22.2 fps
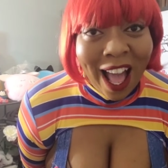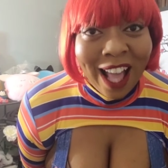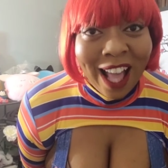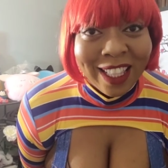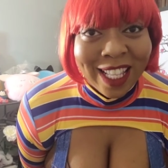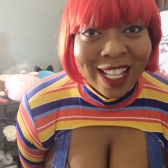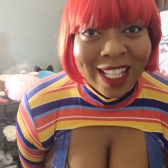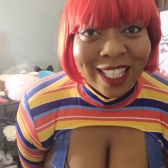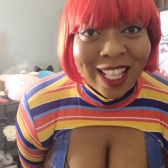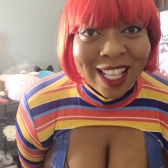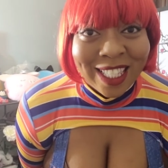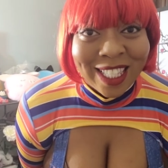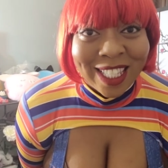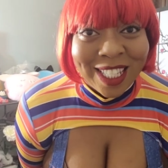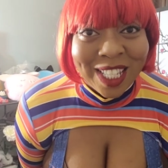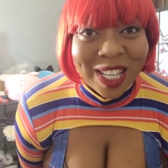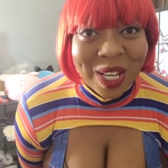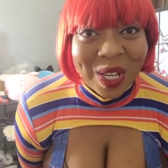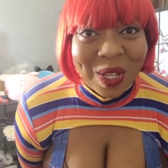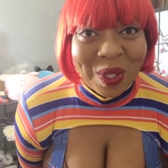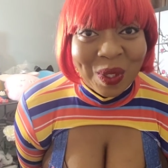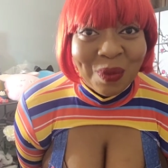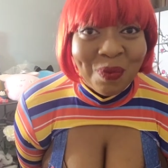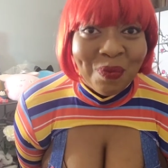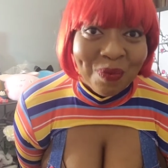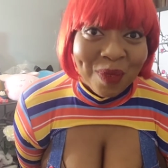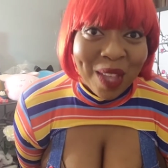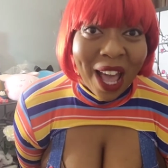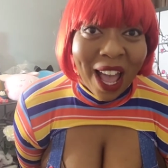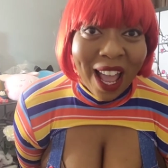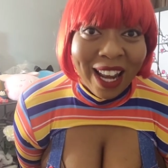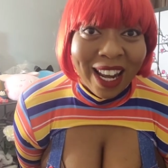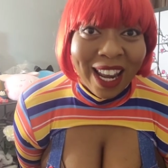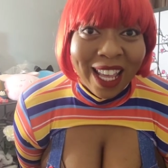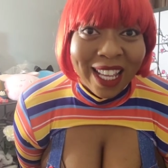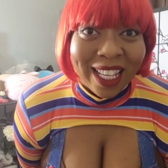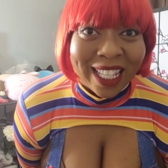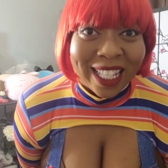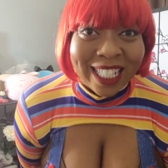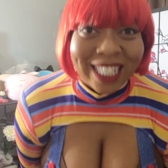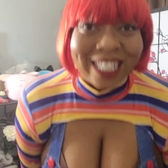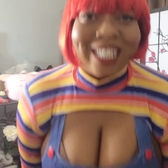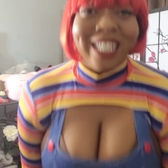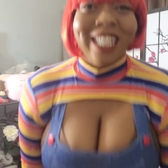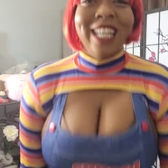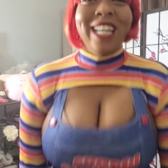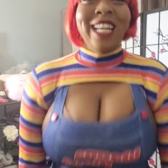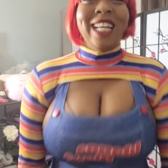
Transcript: I think that's a deal. I like it.